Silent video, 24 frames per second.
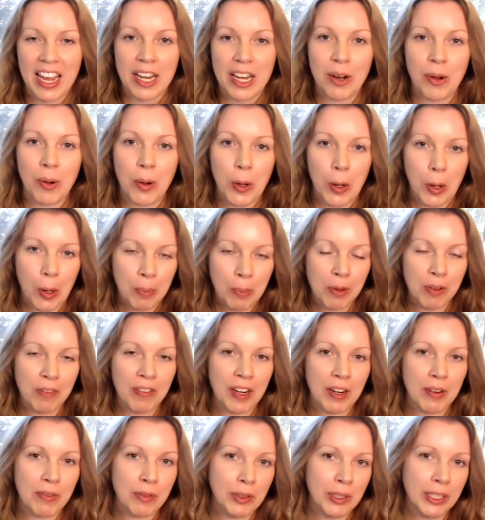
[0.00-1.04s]
Now, I hope you've had
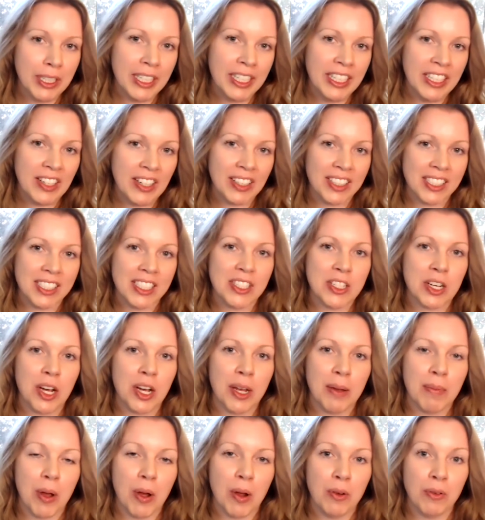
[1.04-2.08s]
a really nice
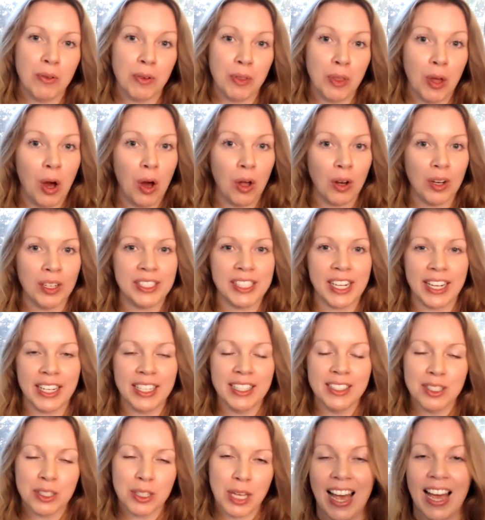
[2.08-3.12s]
time over the
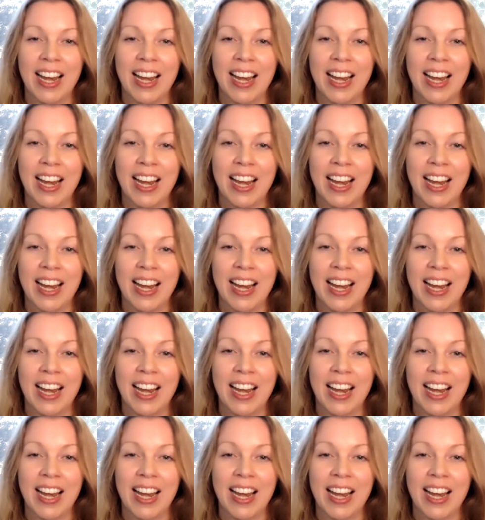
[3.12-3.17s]
holidays.